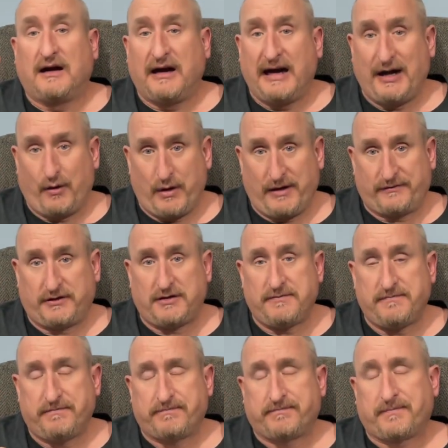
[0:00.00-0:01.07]

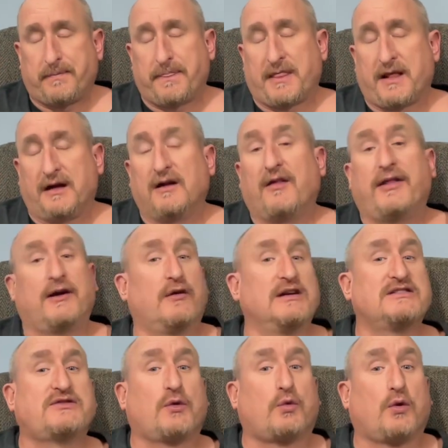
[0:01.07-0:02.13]
However, there
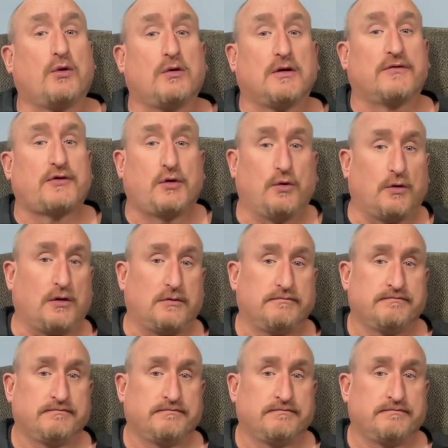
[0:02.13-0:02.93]
is the rule of cool.